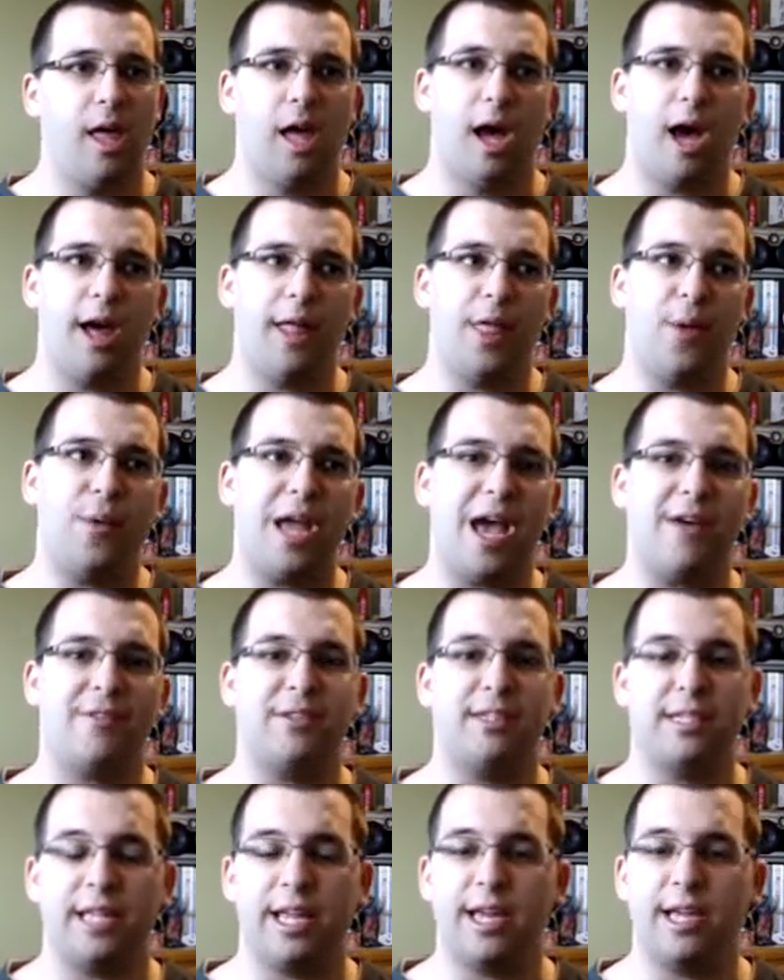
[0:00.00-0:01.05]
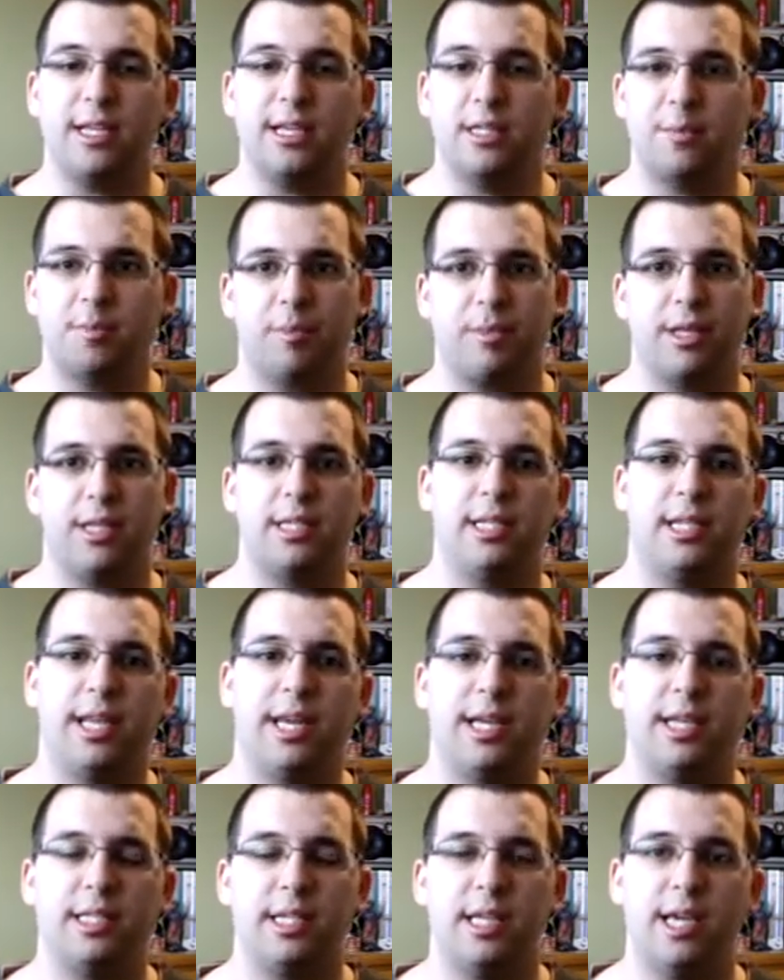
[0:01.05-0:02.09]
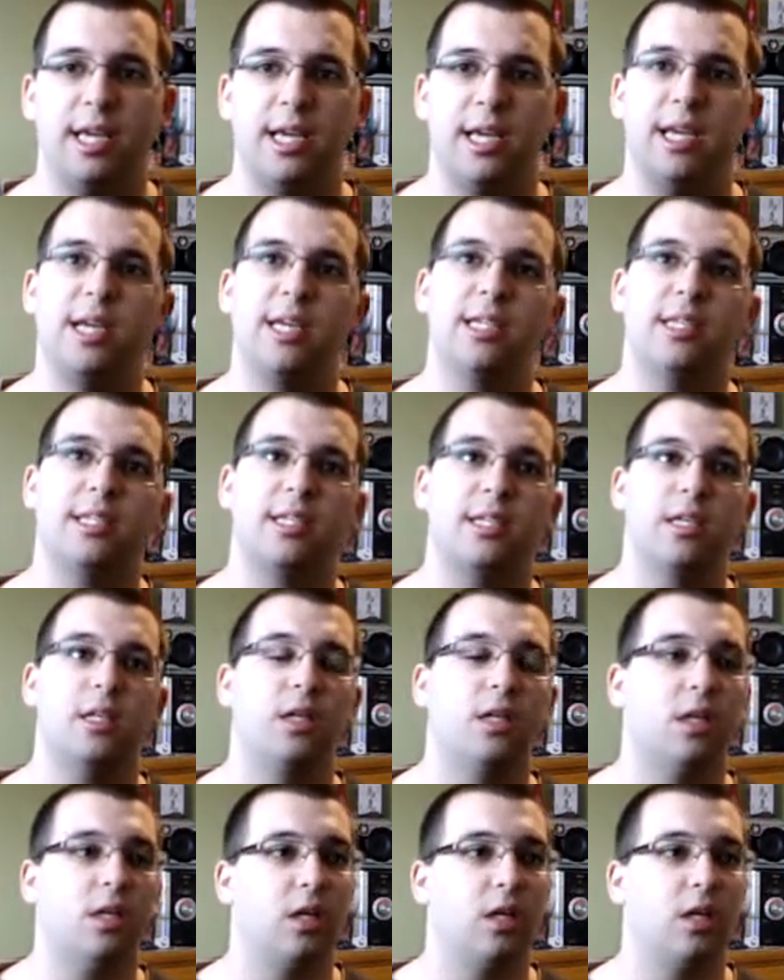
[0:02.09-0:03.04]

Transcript: Then we have Slays. Slays is